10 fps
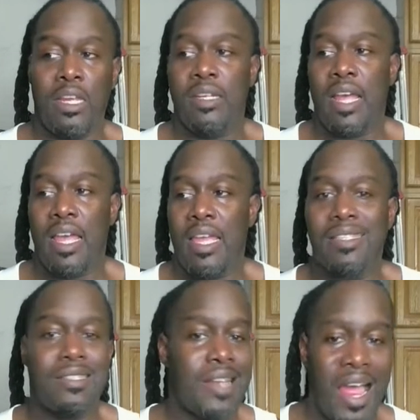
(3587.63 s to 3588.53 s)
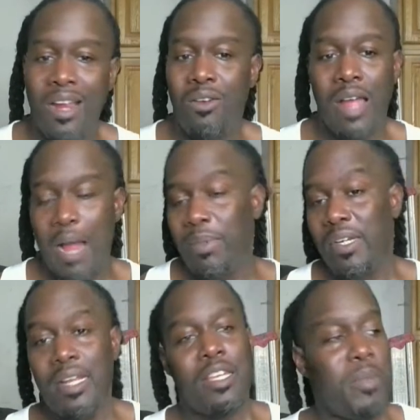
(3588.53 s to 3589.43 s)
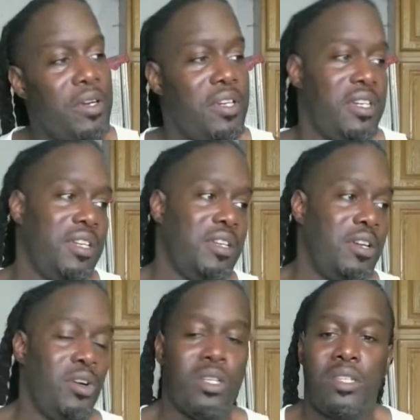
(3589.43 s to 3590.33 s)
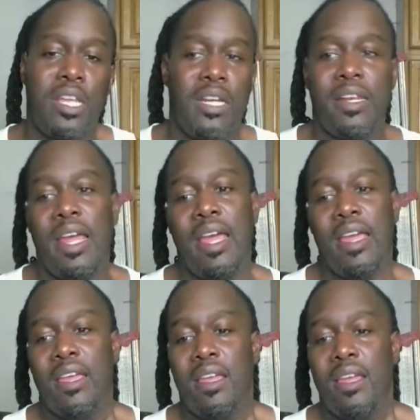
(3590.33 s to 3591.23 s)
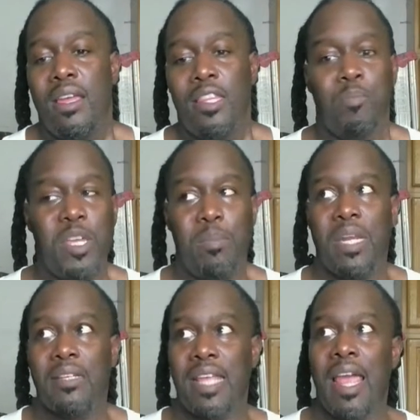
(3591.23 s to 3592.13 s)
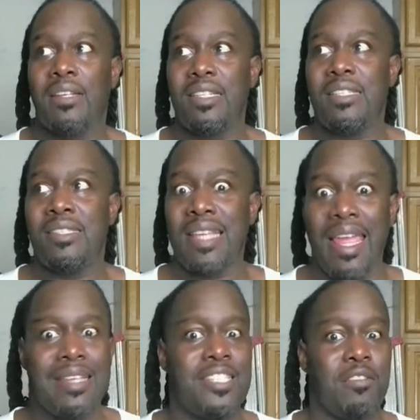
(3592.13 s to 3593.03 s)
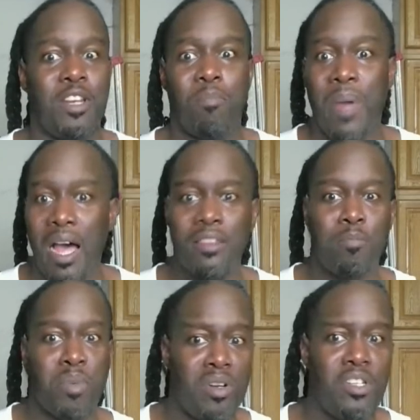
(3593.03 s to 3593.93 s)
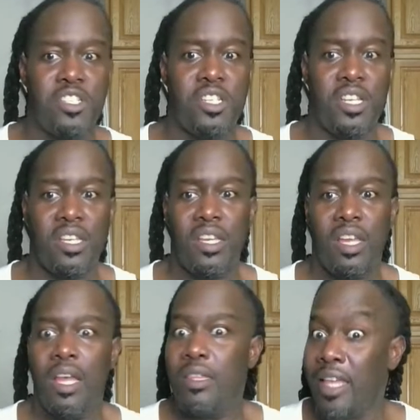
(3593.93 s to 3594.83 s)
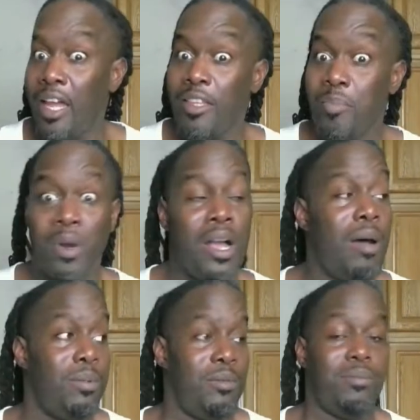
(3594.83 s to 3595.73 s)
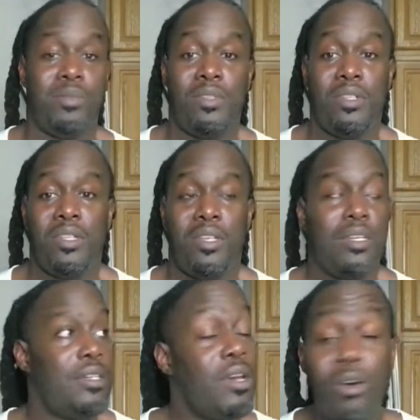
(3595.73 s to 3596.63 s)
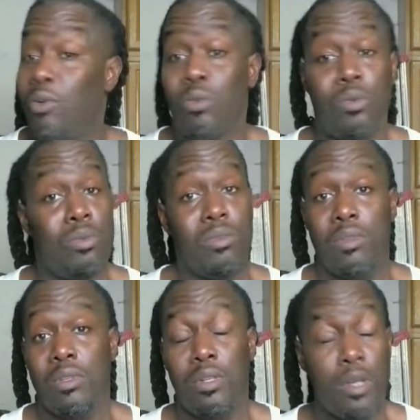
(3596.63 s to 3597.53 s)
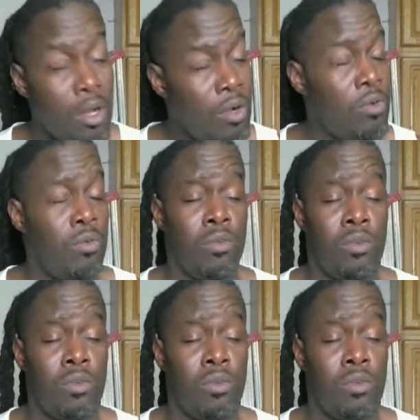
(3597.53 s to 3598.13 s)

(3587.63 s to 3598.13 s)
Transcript: Or think that it's not gonna happen in their community. Or think that the people that's actually saying something about the bullshit, they're the problem. No. We